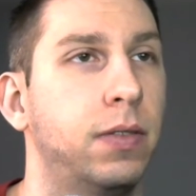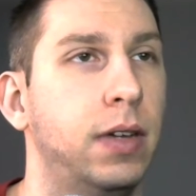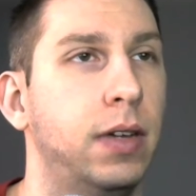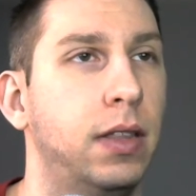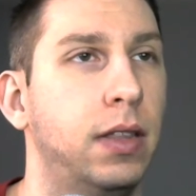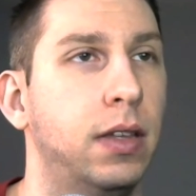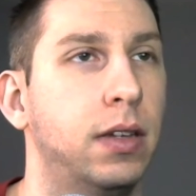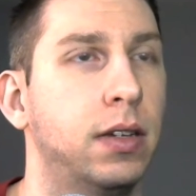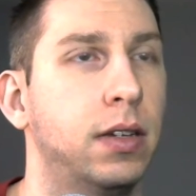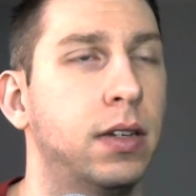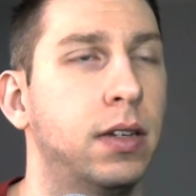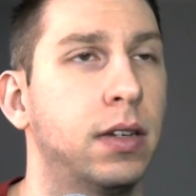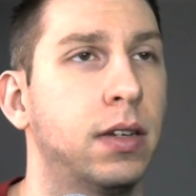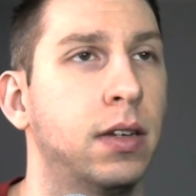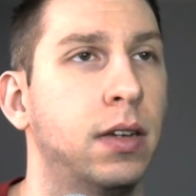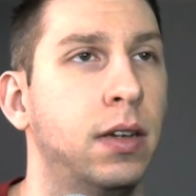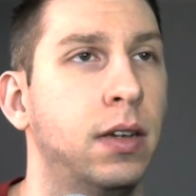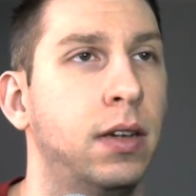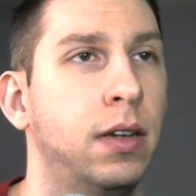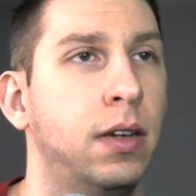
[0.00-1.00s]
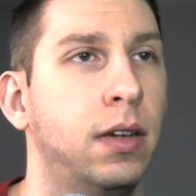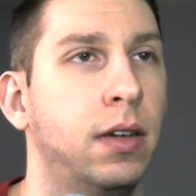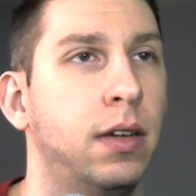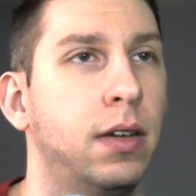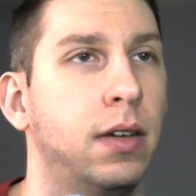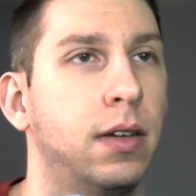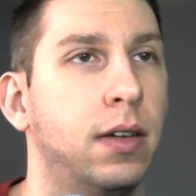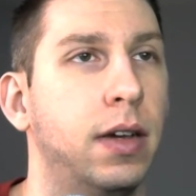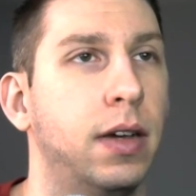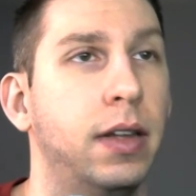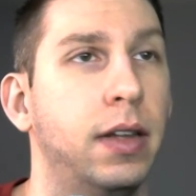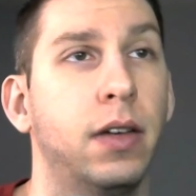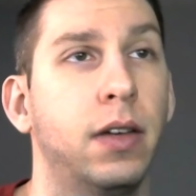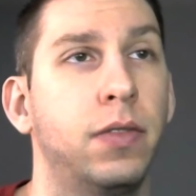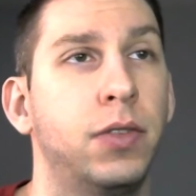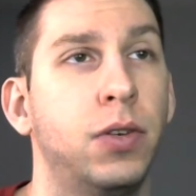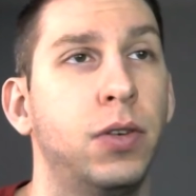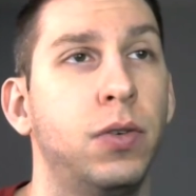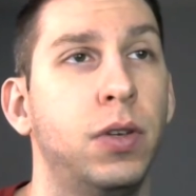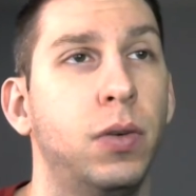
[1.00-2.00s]
this. I loved
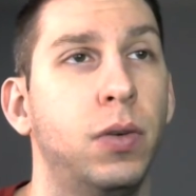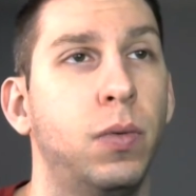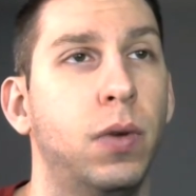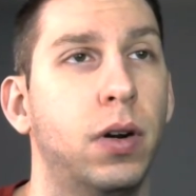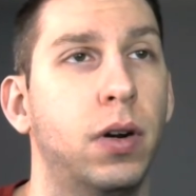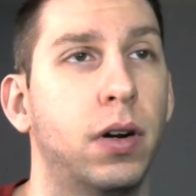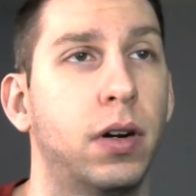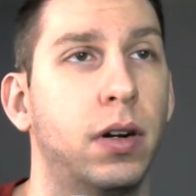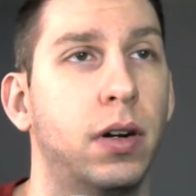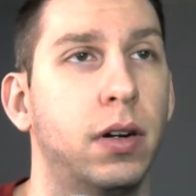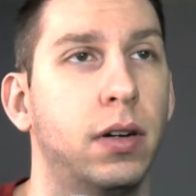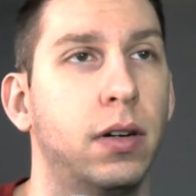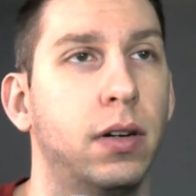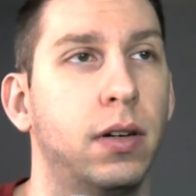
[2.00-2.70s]
who you were.